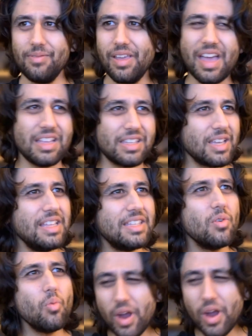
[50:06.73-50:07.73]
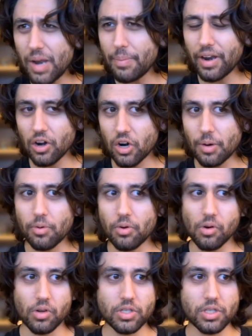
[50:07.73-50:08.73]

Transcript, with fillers: yeah, it's, it's a weird battle report.